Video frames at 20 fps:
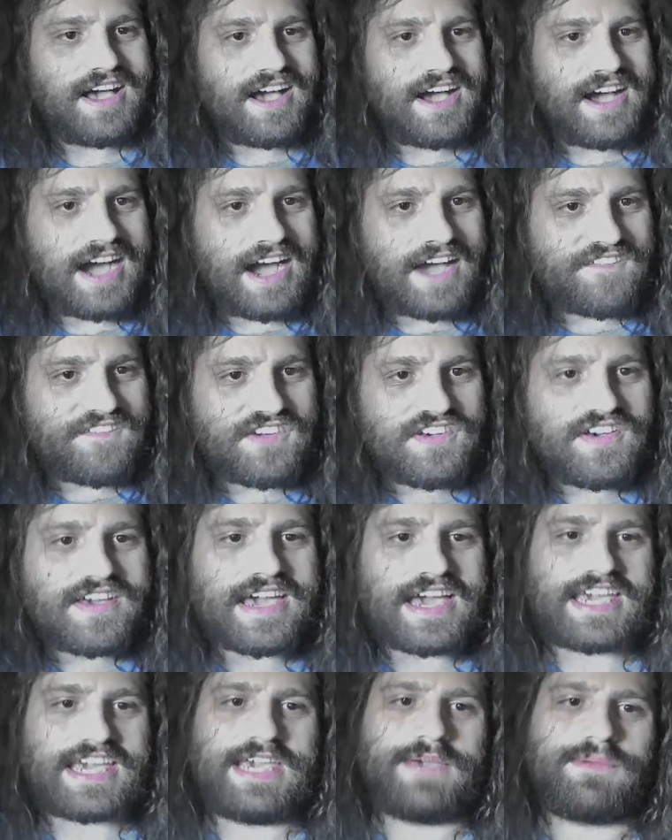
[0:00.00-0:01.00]
I feel like
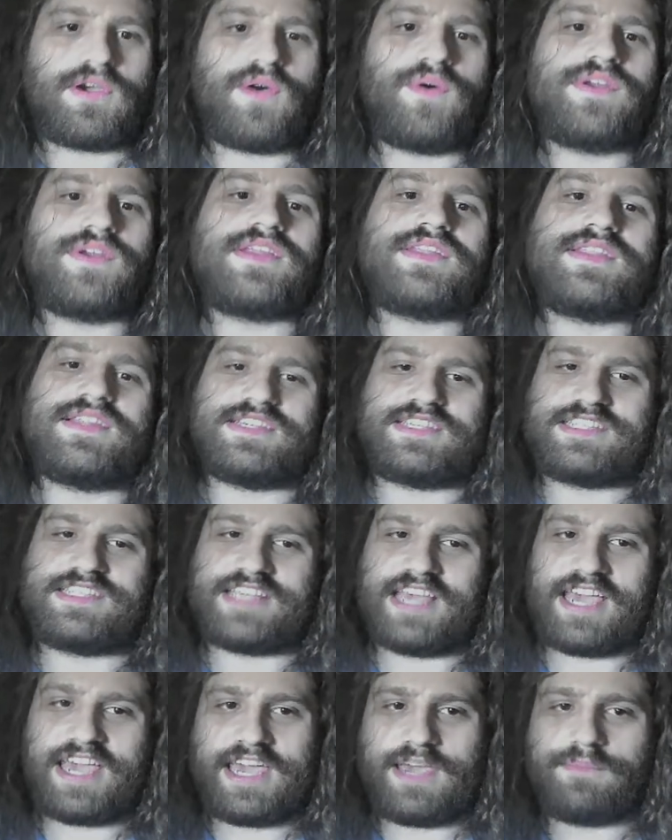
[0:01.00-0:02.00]
I keep going to the
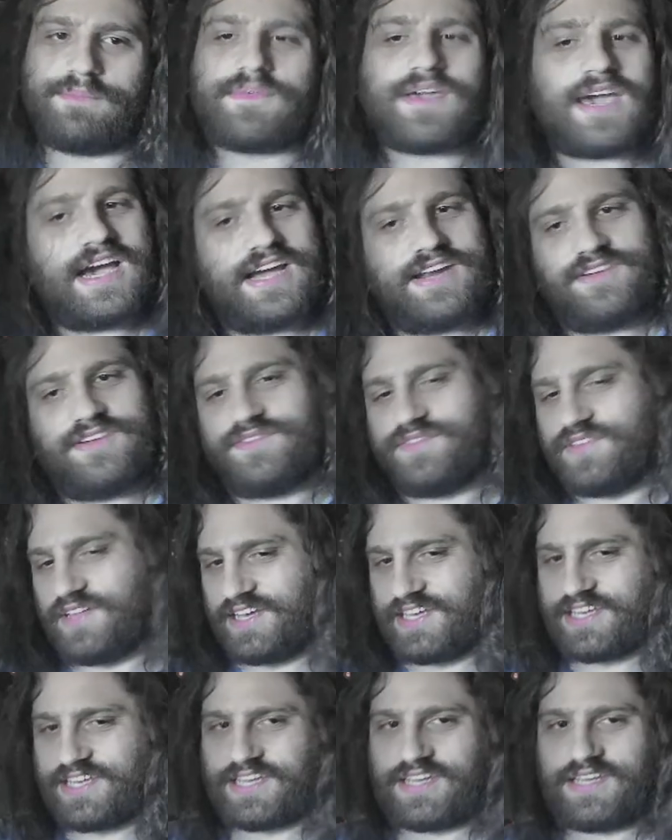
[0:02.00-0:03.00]
same kind of like.